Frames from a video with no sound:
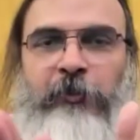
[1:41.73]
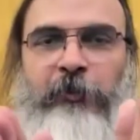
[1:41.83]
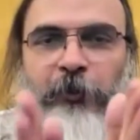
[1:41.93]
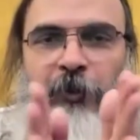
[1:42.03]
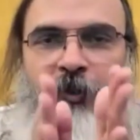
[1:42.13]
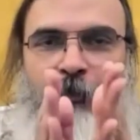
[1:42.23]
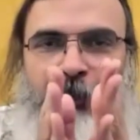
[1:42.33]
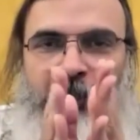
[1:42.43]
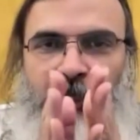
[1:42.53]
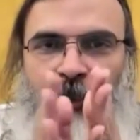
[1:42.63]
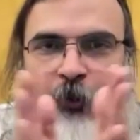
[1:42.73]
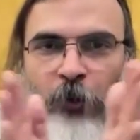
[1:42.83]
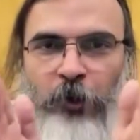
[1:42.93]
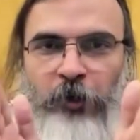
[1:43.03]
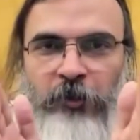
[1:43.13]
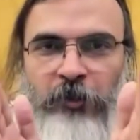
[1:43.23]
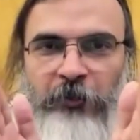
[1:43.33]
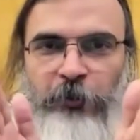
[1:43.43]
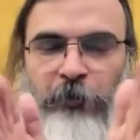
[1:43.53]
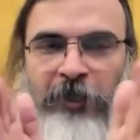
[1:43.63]
between the me and God,
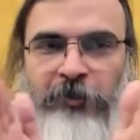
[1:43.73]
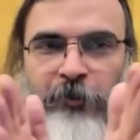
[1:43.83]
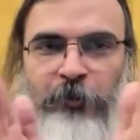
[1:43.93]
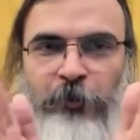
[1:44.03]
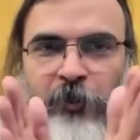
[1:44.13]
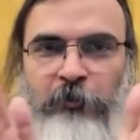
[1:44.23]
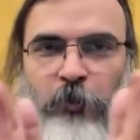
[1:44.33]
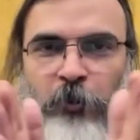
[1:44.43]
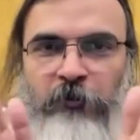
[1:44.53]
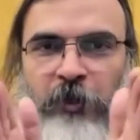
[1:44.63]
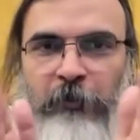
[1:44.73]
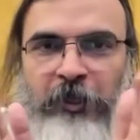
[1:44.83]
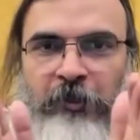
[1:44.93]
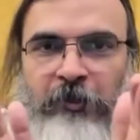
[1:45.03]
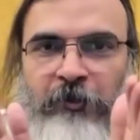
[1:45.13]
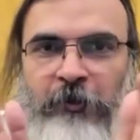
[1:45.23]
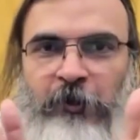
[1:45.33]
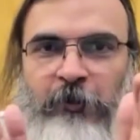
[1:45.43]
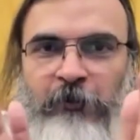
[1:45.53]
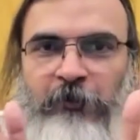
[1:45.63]
and you managed to squeeze both of them in
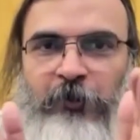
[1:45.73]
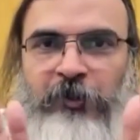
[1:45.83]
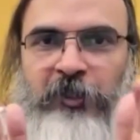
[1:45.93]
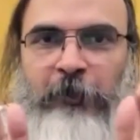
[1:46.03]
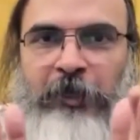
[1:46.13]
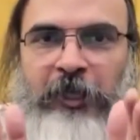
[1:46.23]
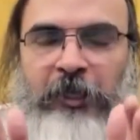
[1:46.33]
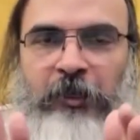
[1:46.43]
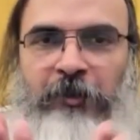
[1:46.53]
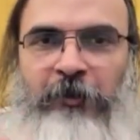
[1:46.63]
to the same lane.